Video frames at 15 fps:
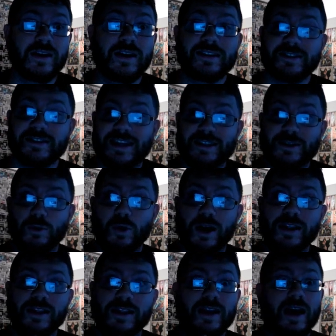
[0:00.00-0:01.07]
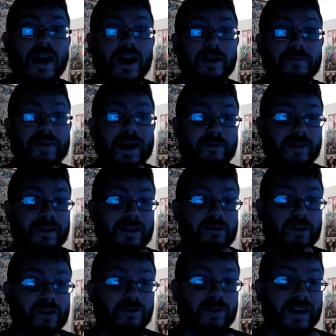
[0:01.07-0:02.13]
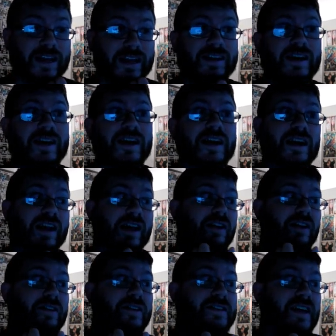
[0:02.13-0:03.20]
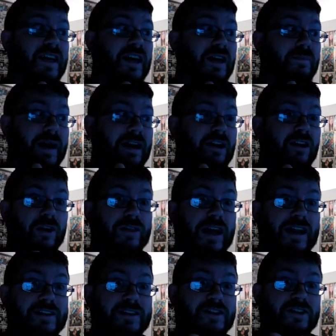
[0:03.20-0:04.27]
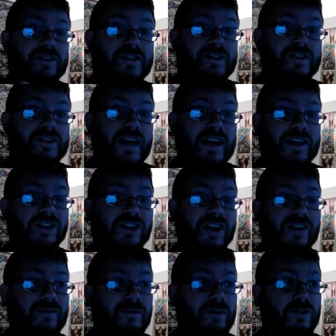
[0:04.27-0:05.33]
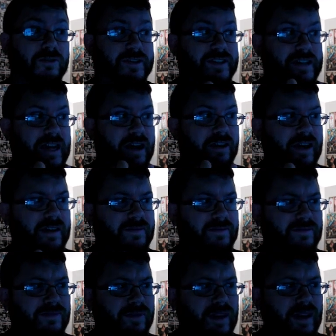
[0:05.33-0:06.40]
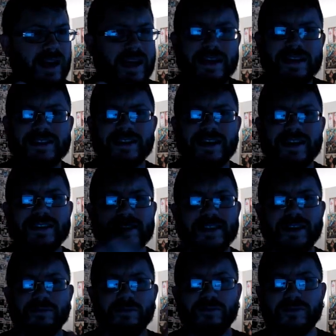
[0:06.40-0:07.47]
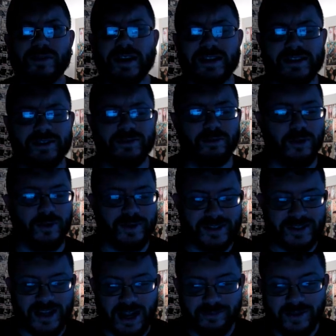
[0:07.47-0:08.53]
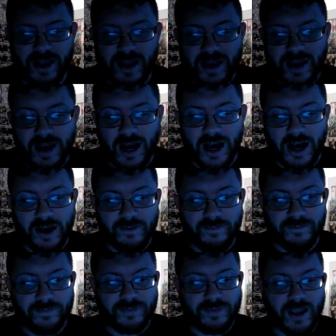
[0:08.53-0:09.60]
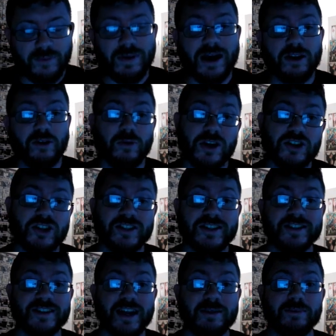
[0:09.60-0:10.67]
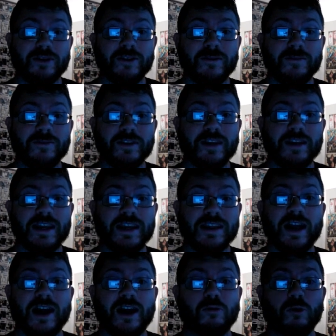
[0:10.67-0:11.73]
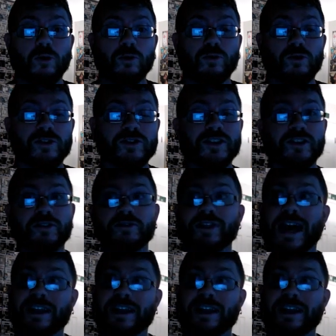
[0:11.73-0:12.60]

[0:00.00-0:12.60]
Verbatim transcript: So that's one um, I really want to read. Another is uh, by Garth Ennis called Sasha or Sarah. It's it's some it's a woman's name um, about a Russian sniper in uh, World War II.